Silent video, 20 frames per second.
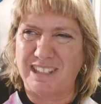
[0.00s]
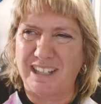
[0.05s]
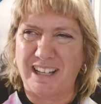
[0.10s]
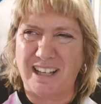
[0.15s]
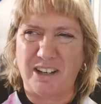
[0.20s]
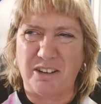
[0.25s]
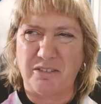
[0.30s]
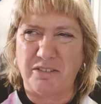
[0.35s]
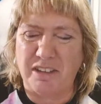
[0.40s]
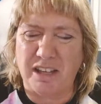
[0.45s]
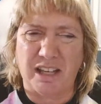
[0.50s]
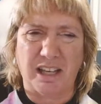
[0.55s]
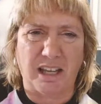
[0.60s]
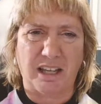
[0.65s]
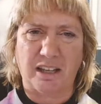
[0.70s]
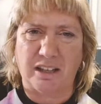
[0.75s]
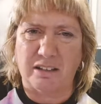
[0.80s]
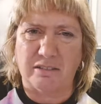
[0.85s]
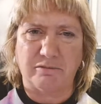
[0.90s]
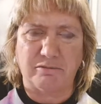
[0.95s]
I don't think
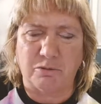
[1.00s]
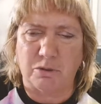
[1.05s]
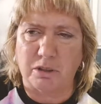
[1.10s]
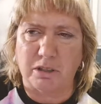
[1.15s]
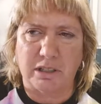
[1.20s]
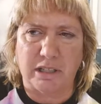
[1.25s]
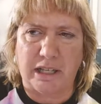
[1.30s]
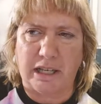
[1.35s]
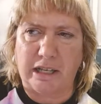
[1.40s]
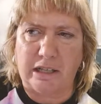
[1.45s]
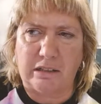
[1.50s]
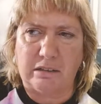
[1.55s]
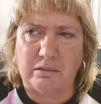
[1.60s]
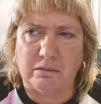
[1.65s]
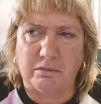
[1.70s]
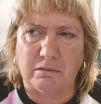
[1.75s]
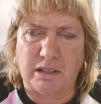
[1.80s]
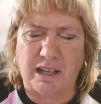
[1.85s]
I can afford that.